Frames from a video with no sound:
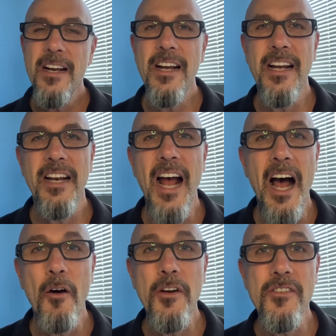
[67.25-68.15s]
in
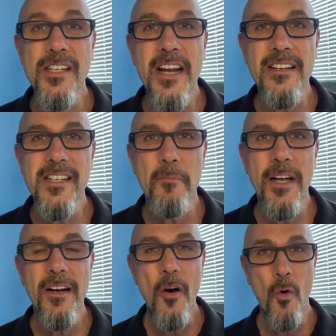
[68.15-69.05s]
how you're saying
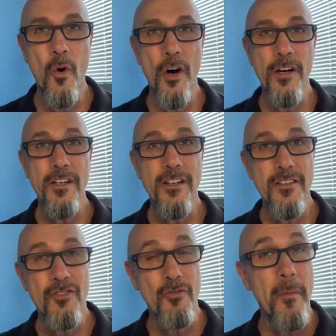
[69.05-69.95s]
something or
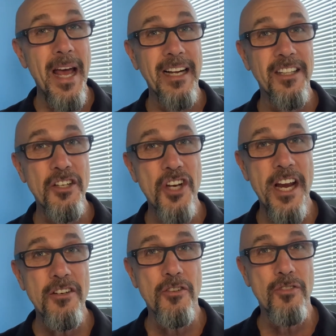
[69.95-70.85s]
dramatically
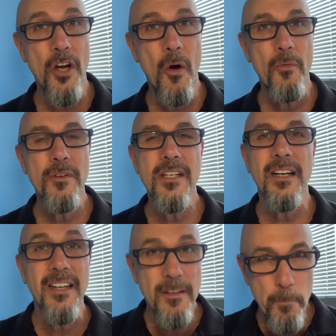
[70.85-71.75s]
change your tone
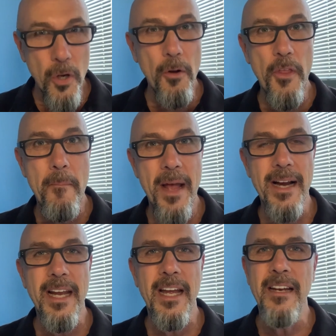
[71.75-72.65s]
to pull them
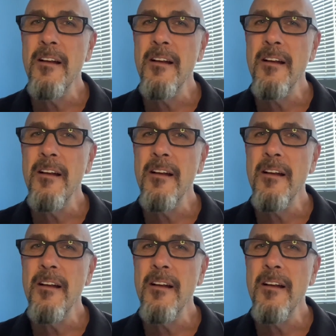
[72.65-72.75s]
back in.